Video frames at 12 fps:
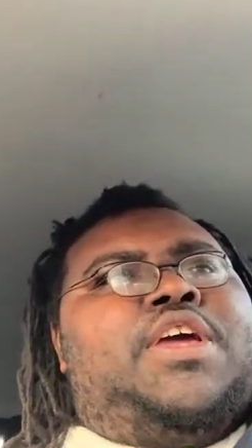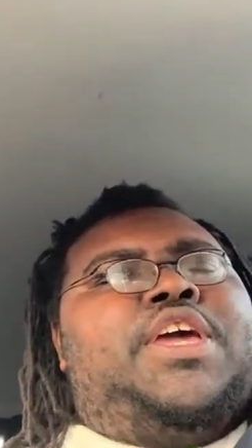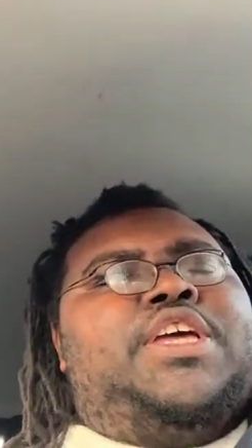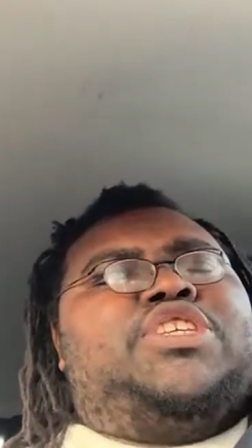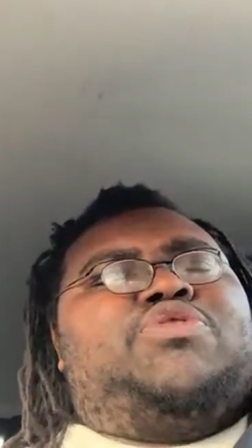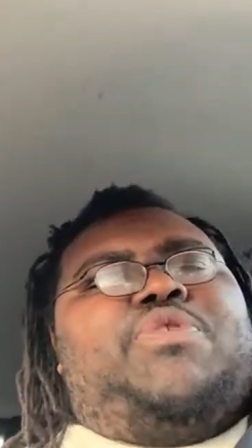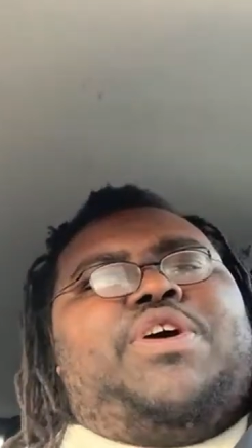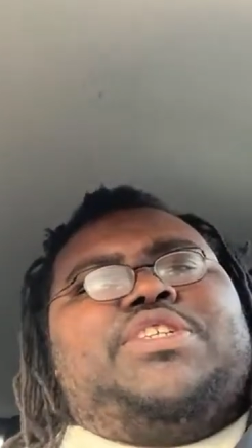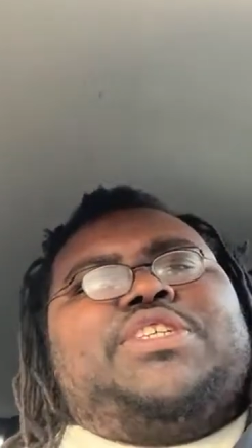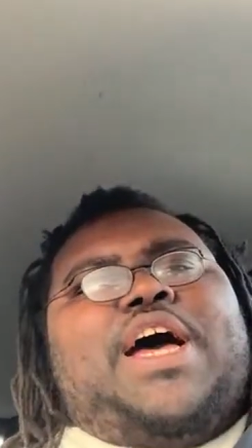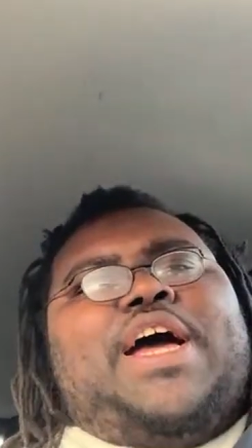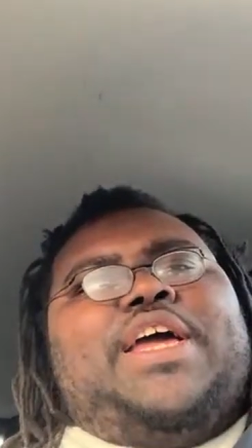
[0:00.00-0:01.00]
He
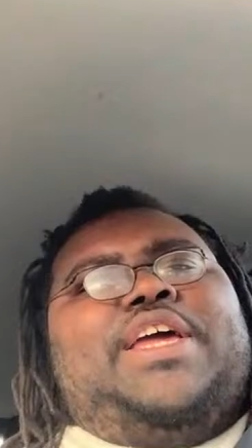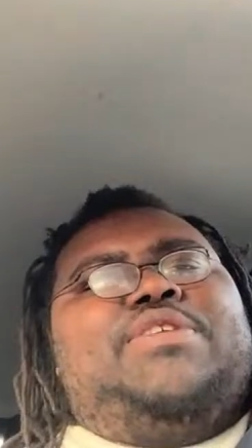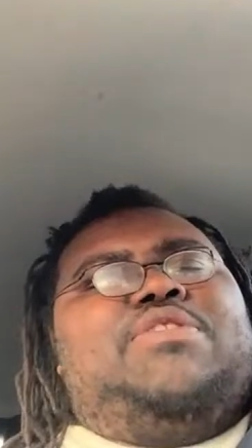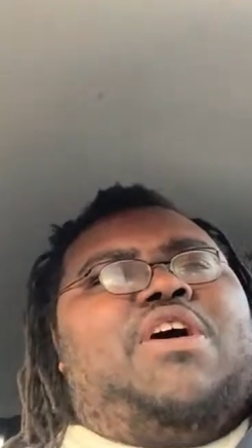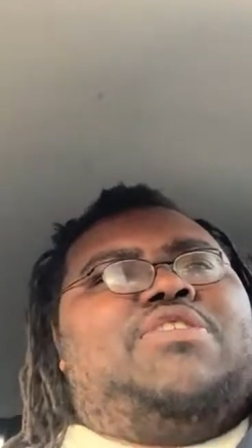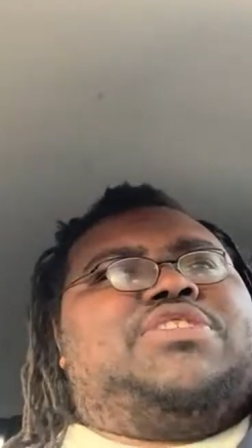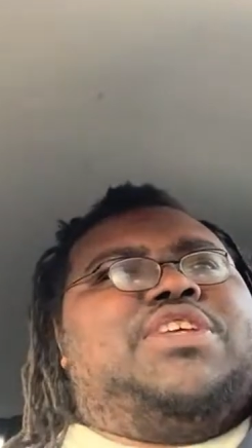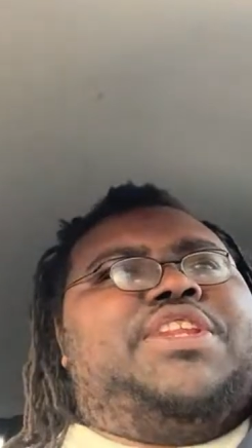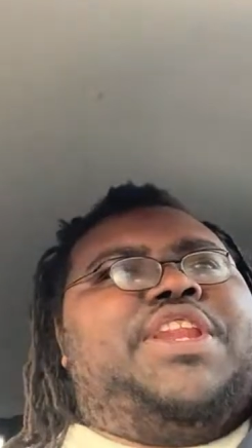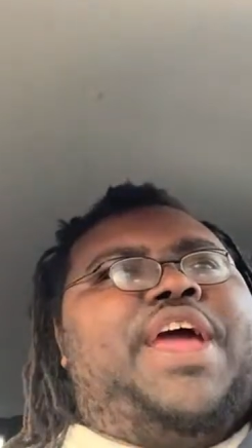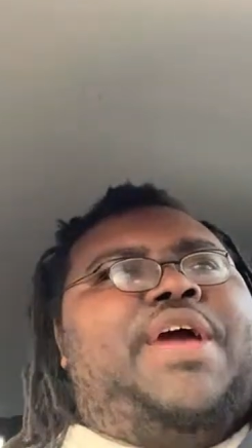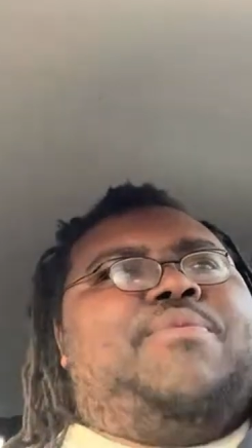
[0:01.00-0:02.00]
swears out he lost a
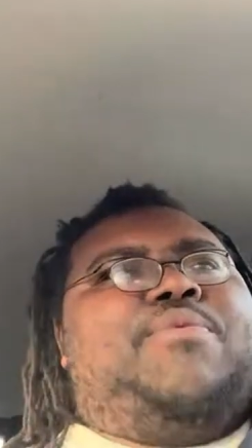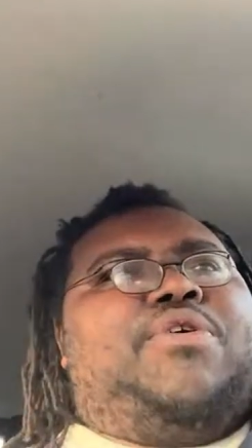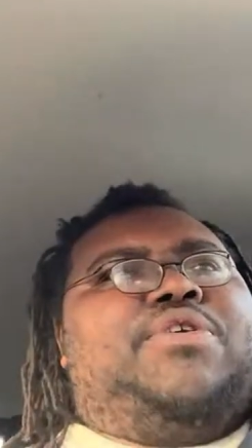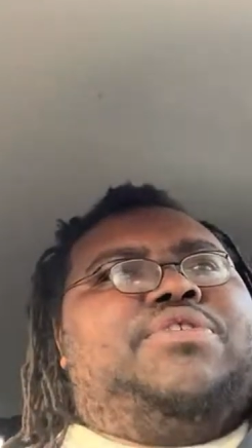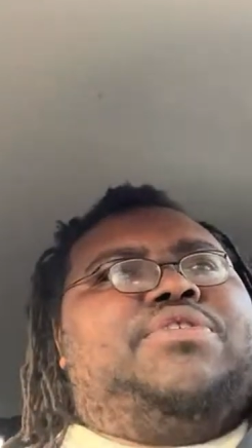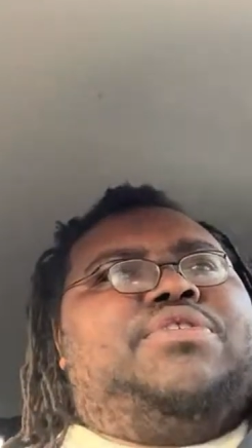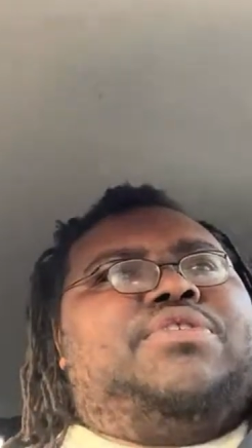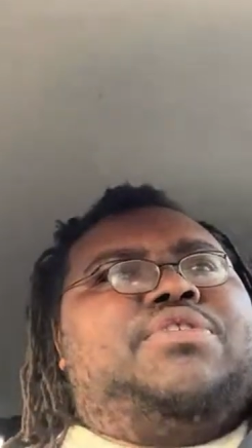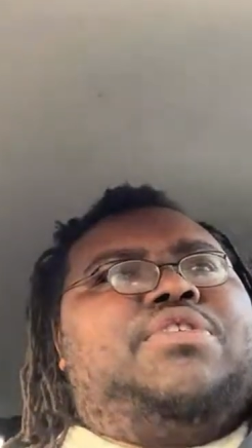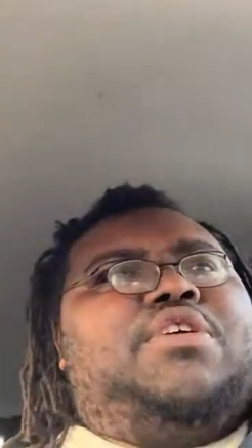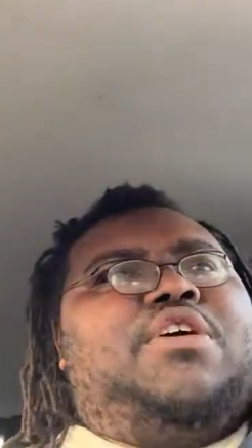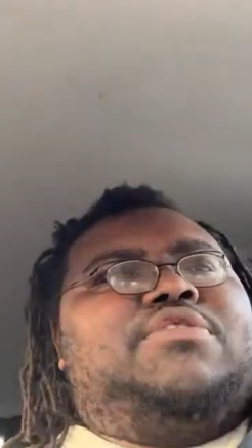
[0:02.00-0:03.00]
net worth
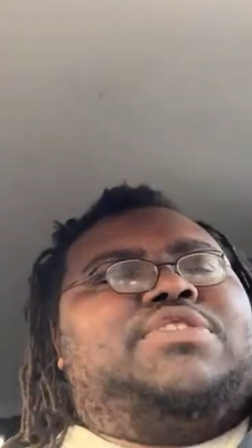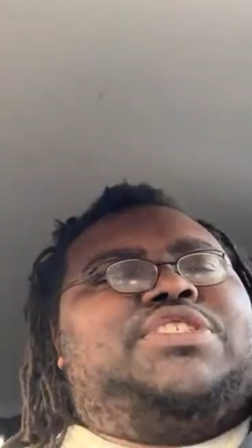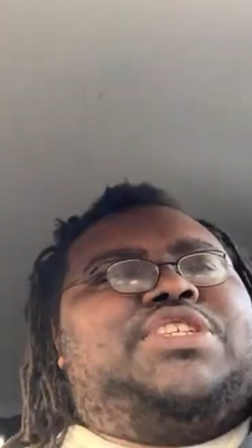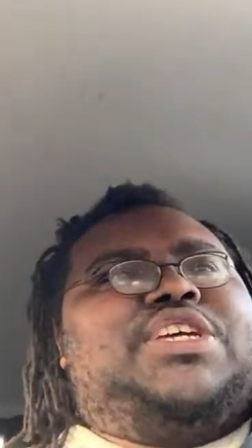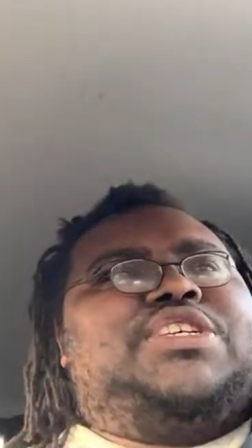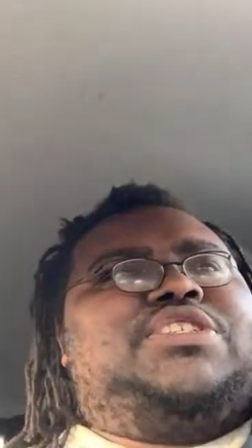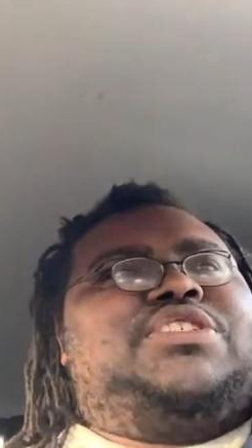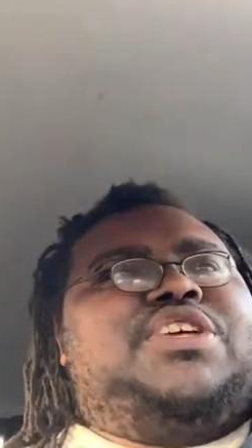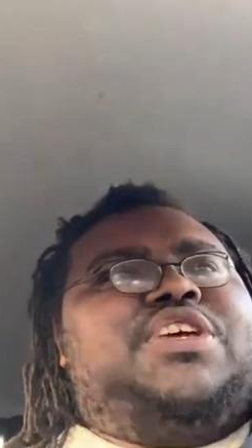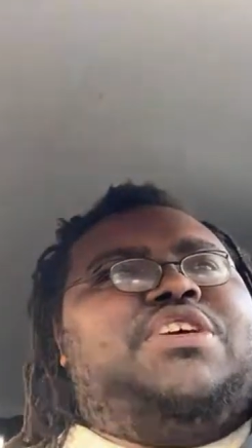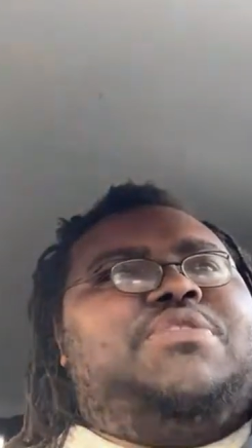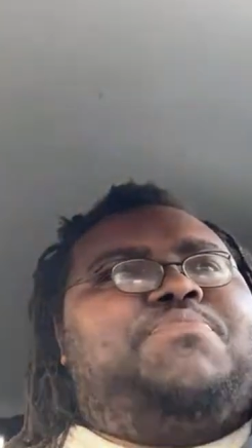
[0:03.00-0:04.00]
of
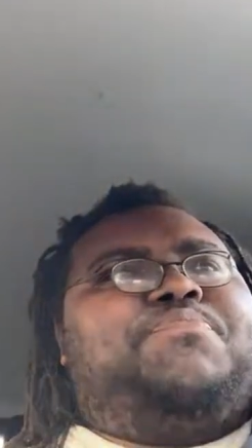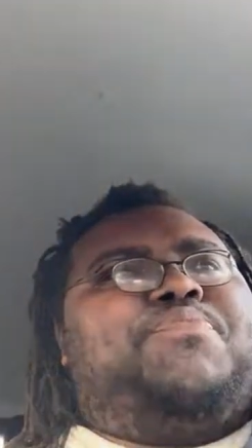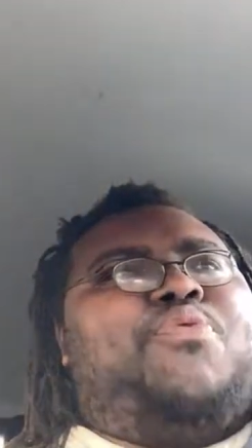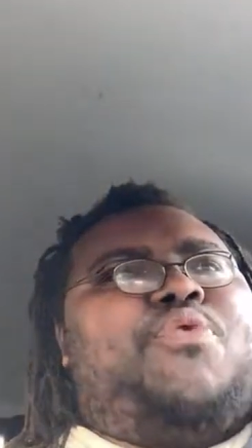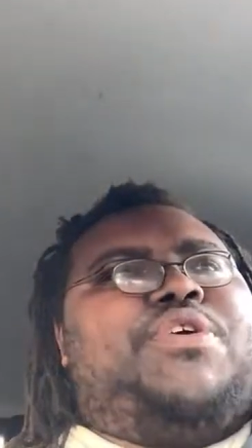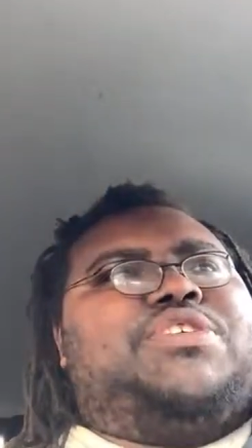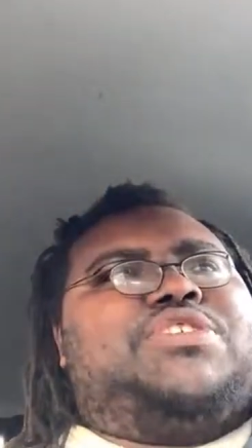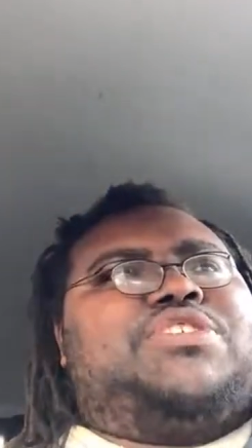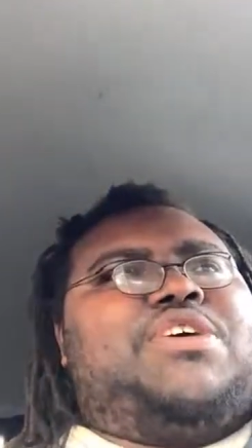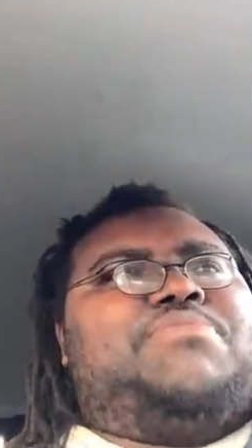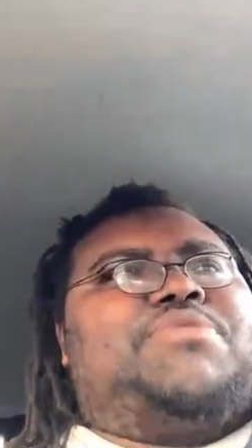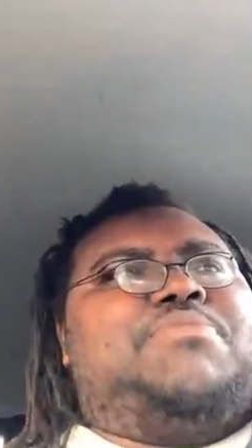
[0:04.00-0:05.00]
16 point
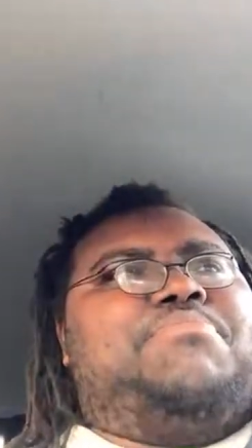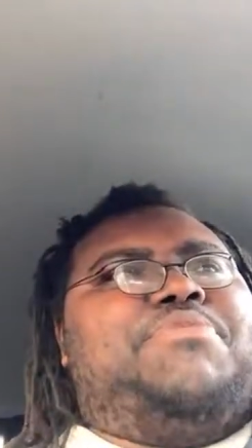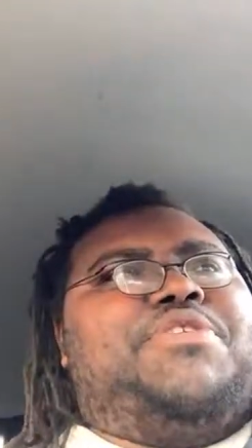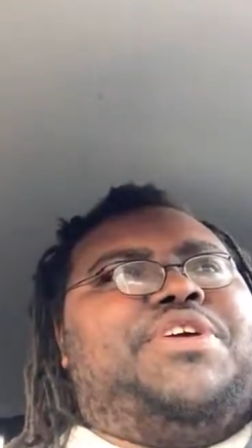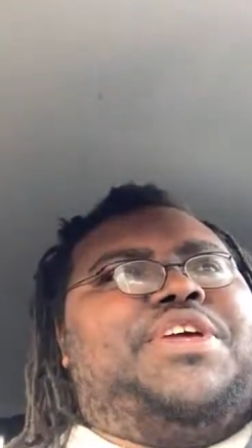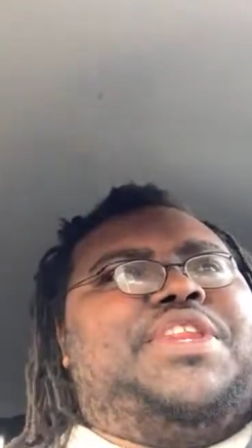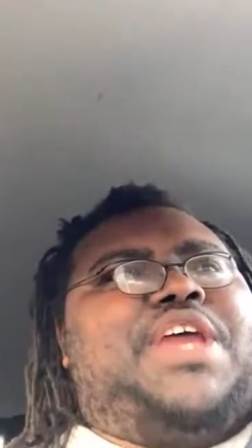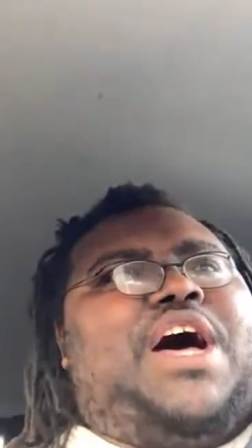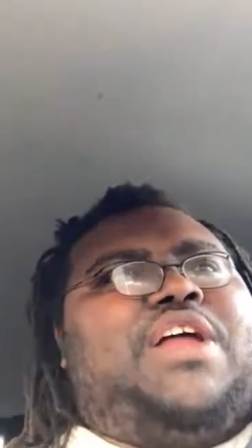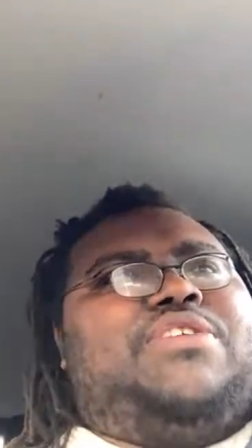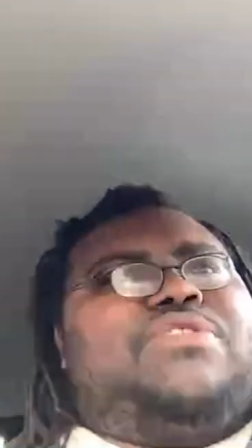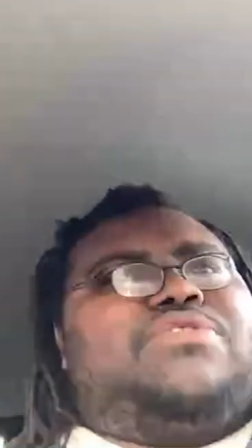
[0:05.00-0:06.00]
something billion
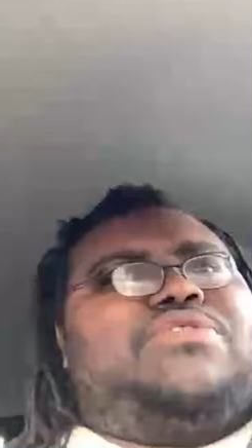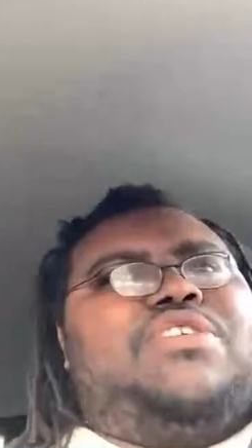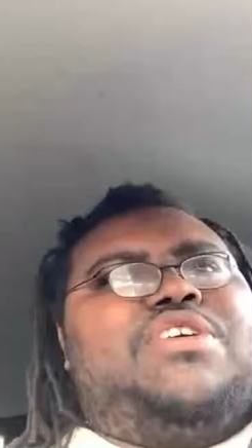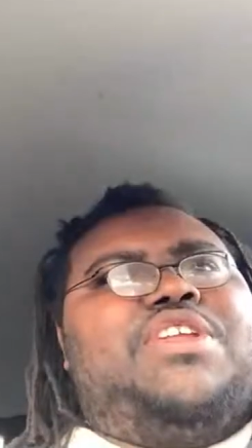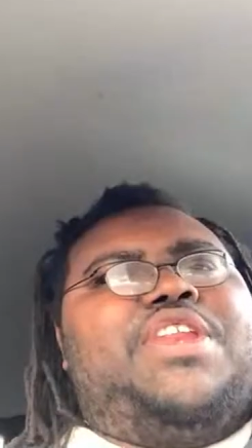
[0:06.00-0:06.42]
dollars.